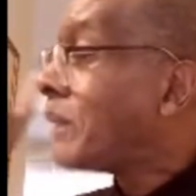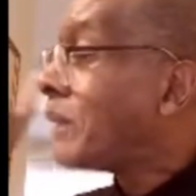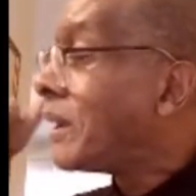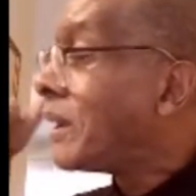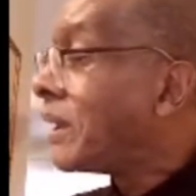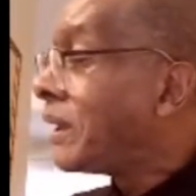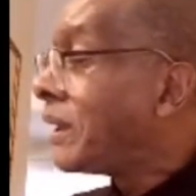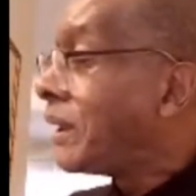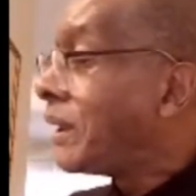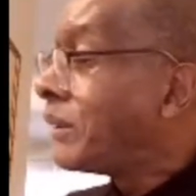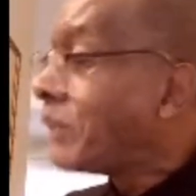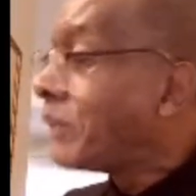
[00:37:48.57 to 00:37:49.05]

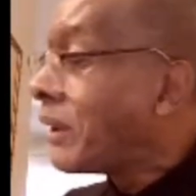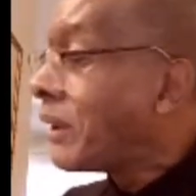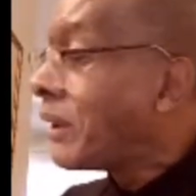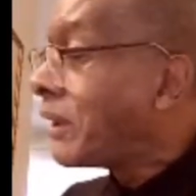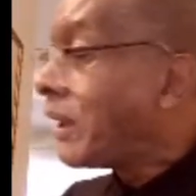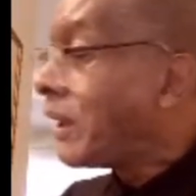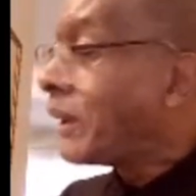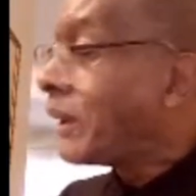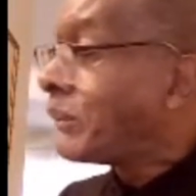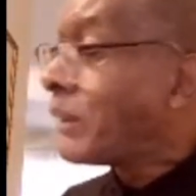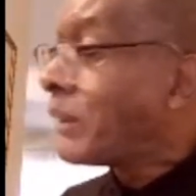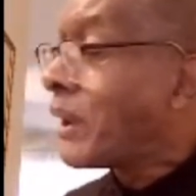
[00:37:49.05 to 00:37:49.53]
believe in
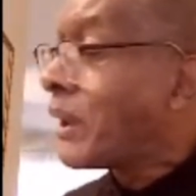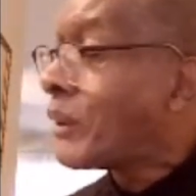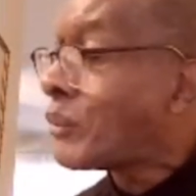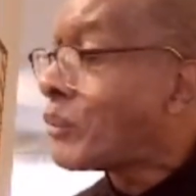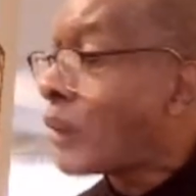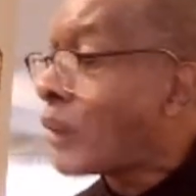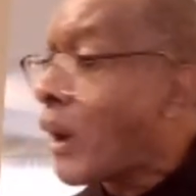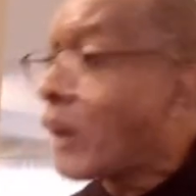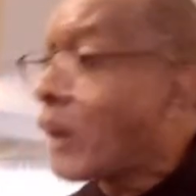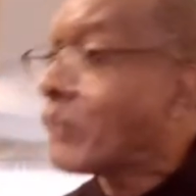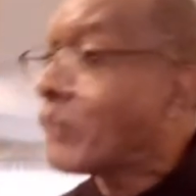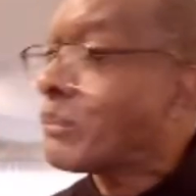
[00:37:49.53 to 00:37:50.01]
Him and
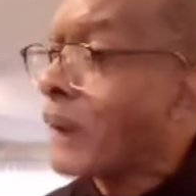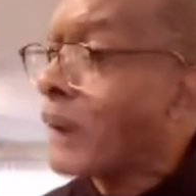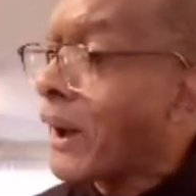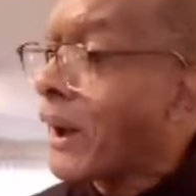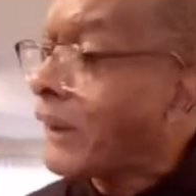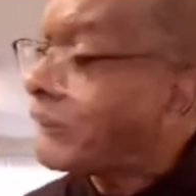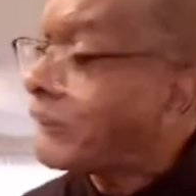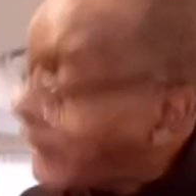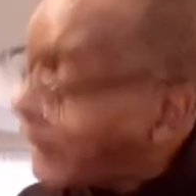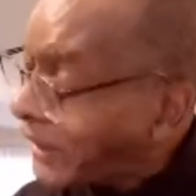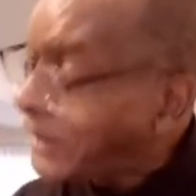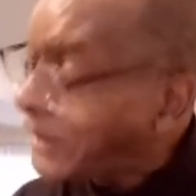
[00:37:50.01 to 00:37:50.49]
walk
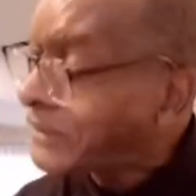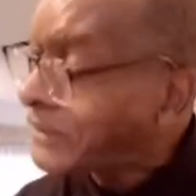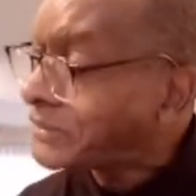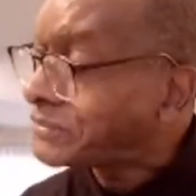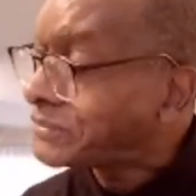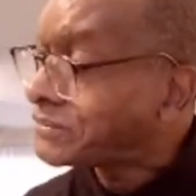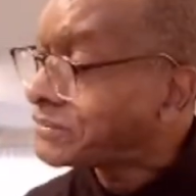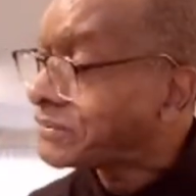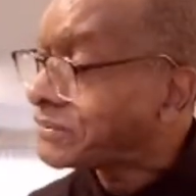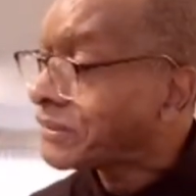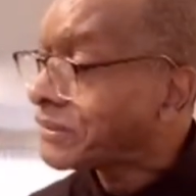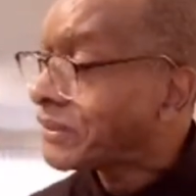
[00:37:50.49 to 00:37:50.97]
by
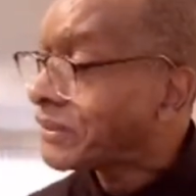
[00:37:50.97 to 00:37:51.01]
faith.